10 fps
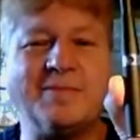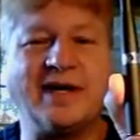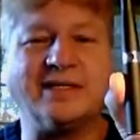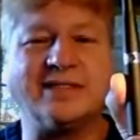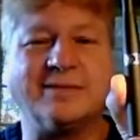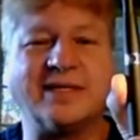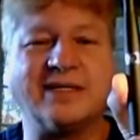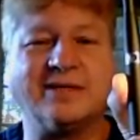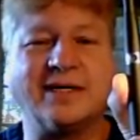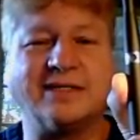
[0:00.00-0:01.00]
making
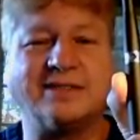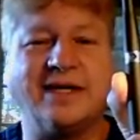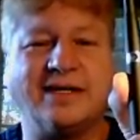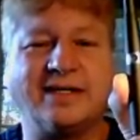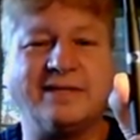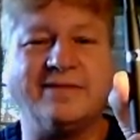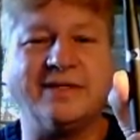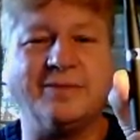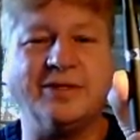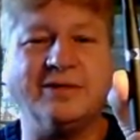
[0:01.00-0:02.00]
something look aesthetically
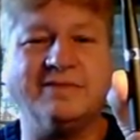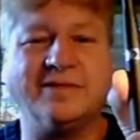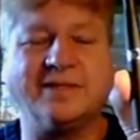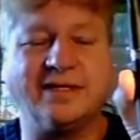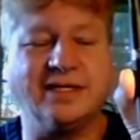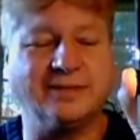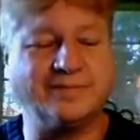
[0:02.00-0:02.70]
very beautiful.